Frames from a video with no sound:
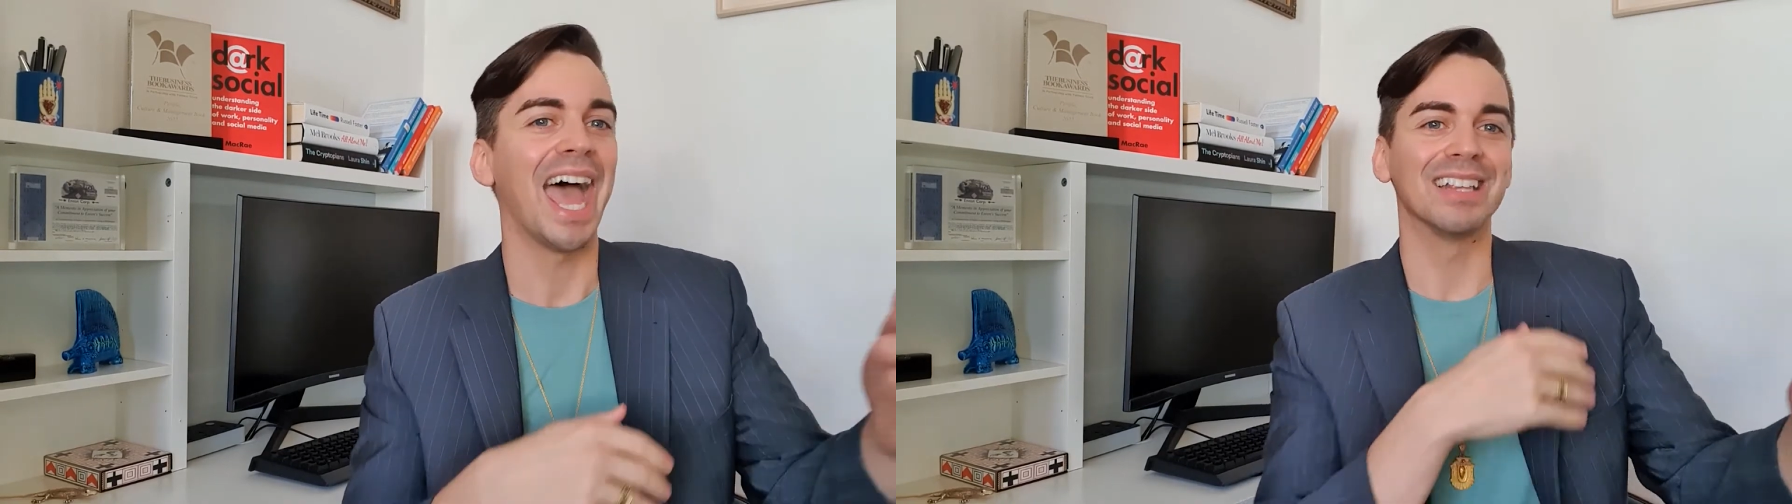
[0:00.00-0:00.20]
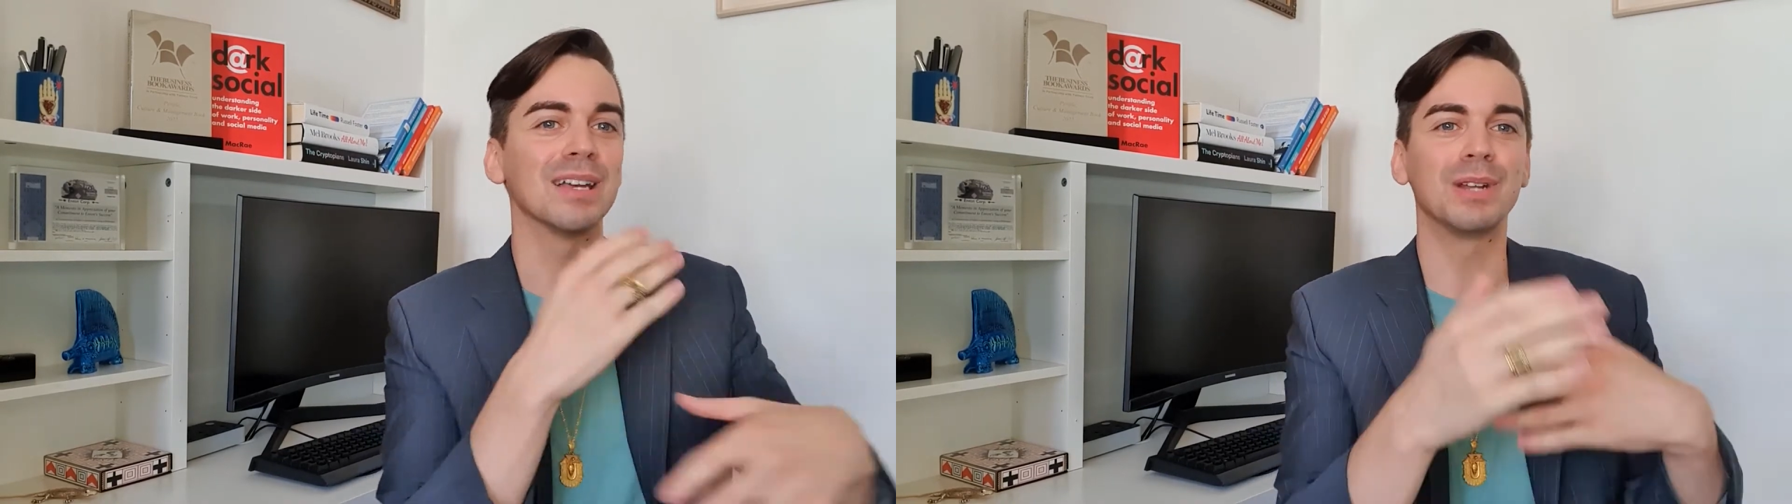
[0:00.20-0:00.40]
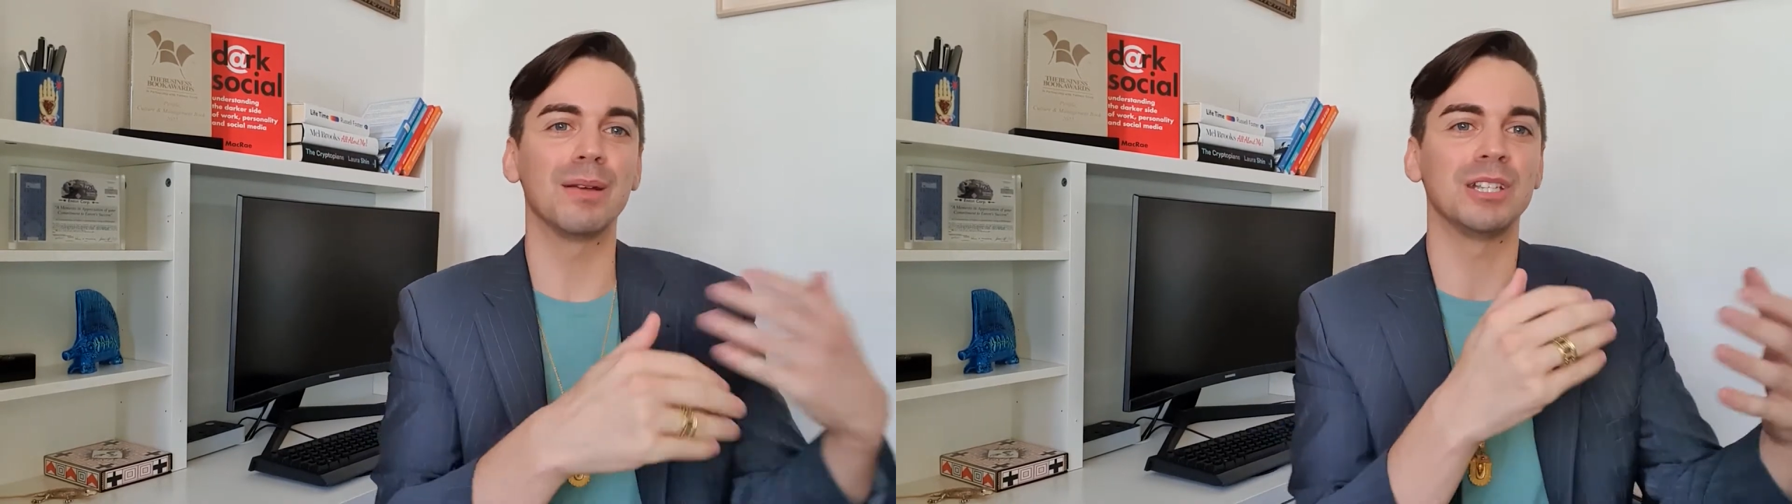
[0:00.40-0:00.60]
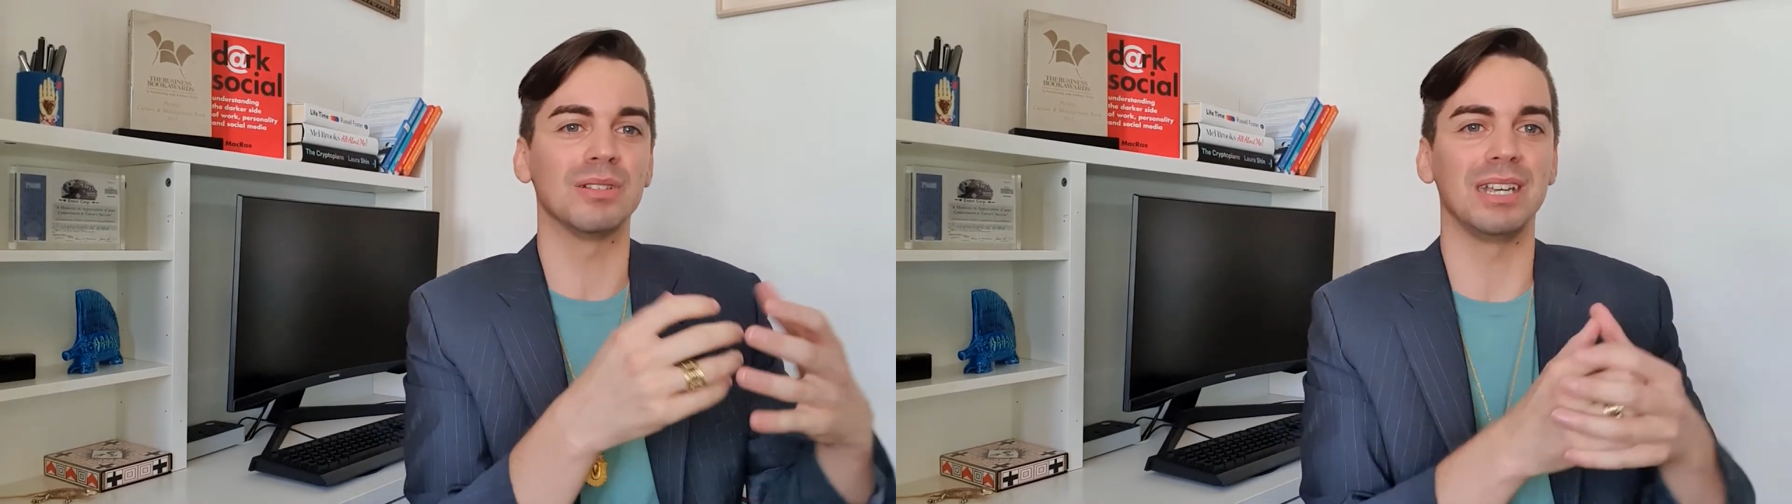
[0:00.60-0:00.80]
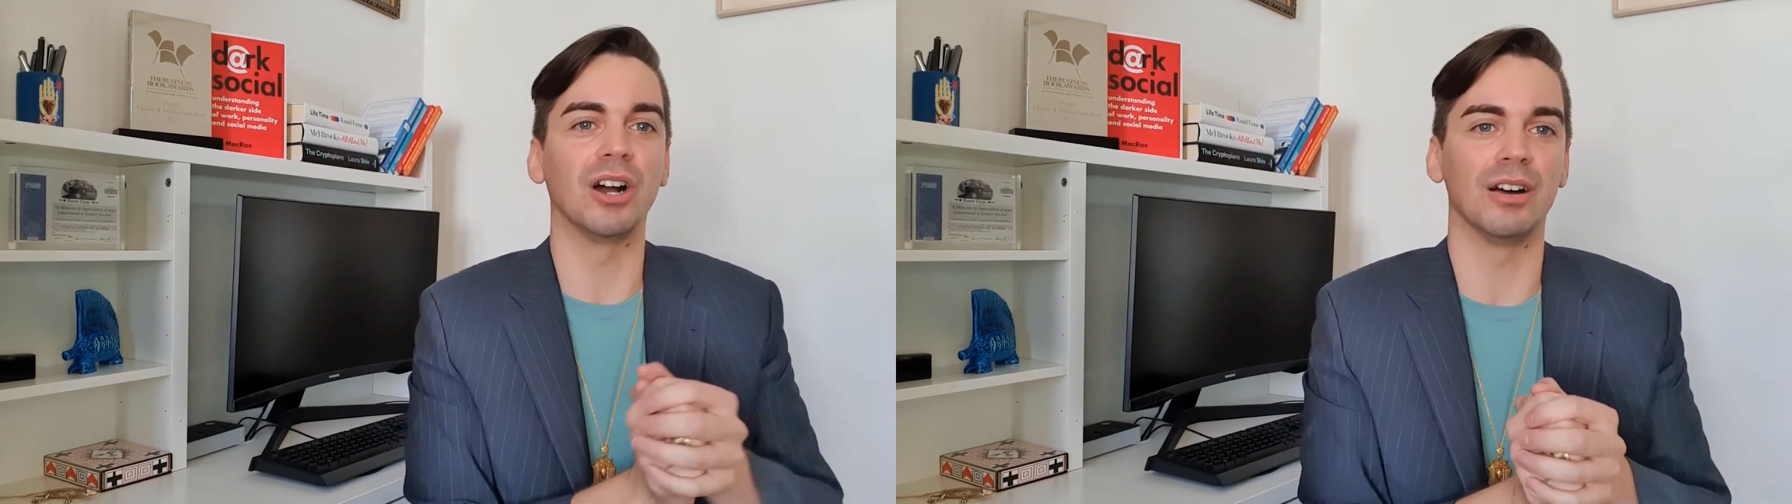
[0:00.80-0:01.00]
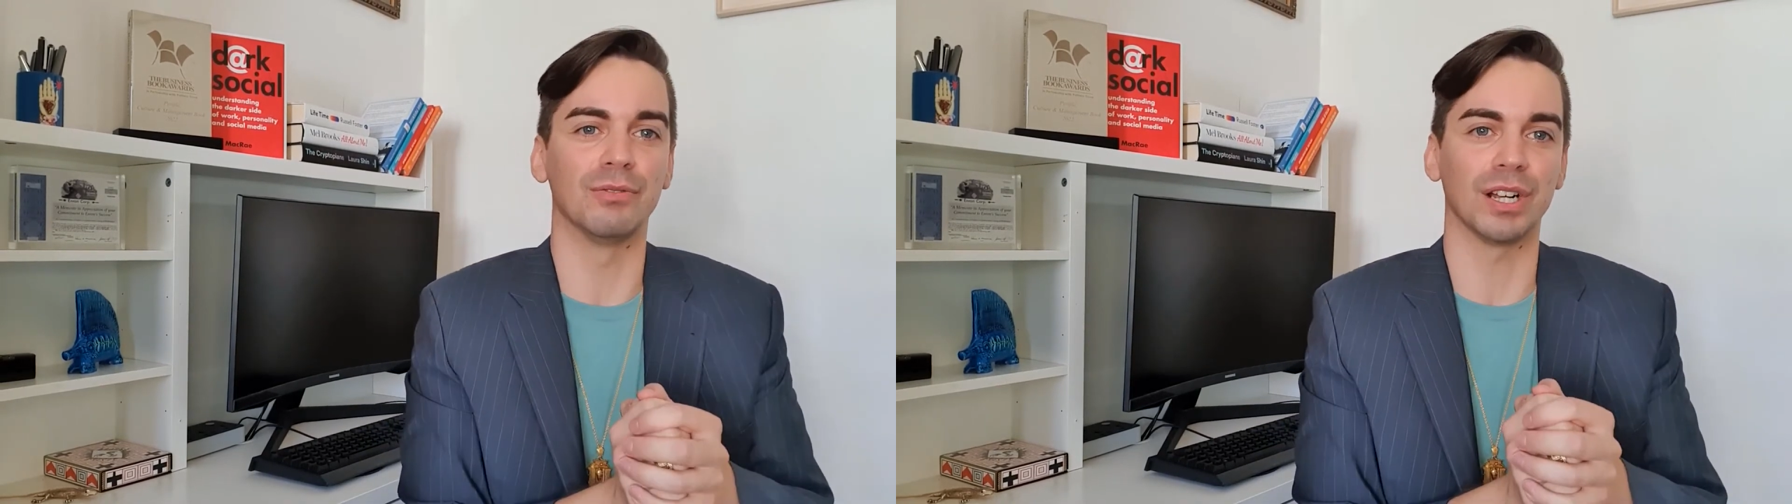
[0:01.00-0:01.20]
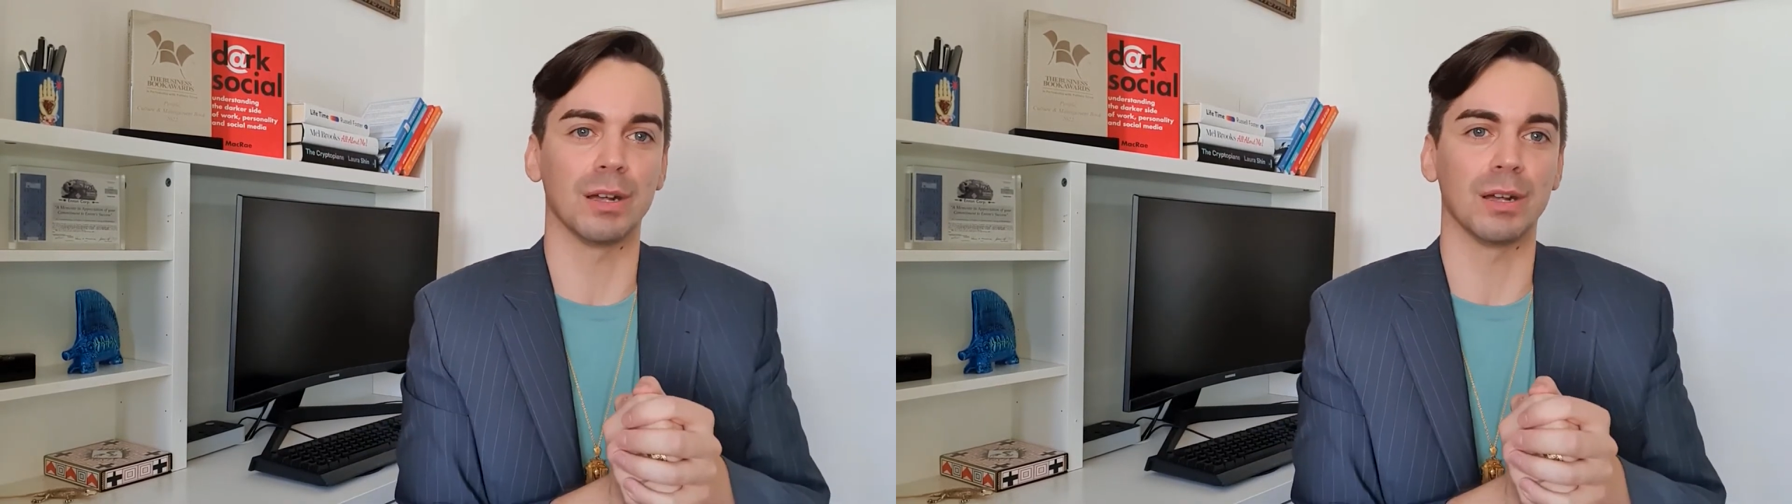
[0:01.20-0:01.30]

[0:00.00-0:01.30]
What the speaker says: And sometimes you see conflict